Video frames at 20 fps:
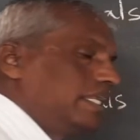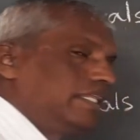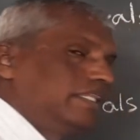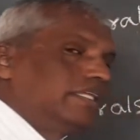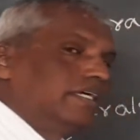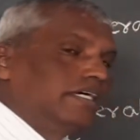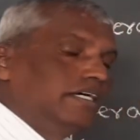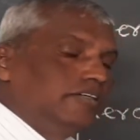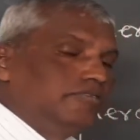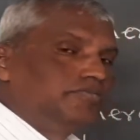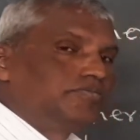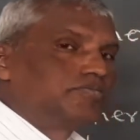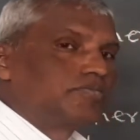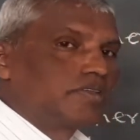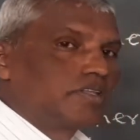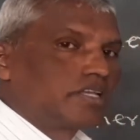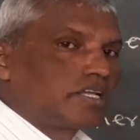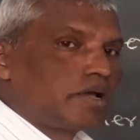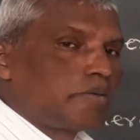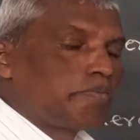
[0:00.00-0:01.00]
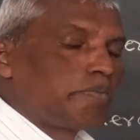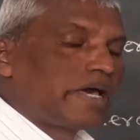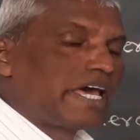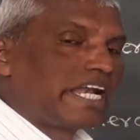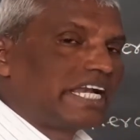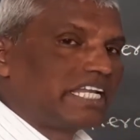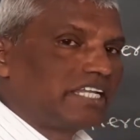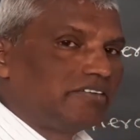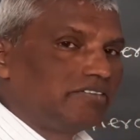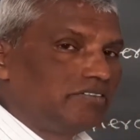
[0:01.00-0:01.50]
in the
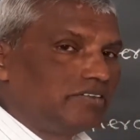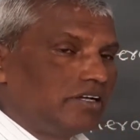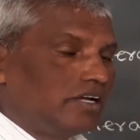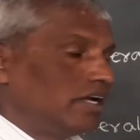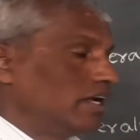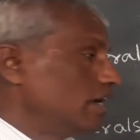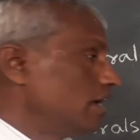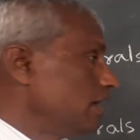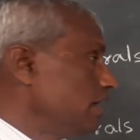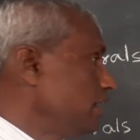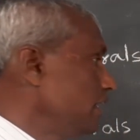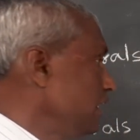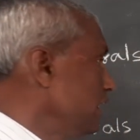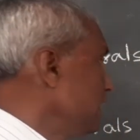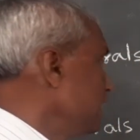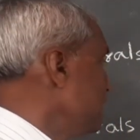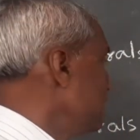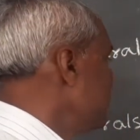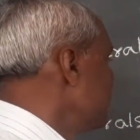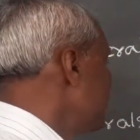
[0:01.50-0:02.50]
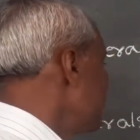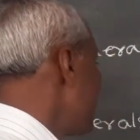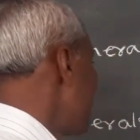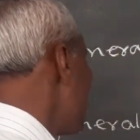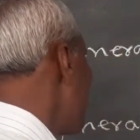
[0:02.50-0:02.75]
comparative degree.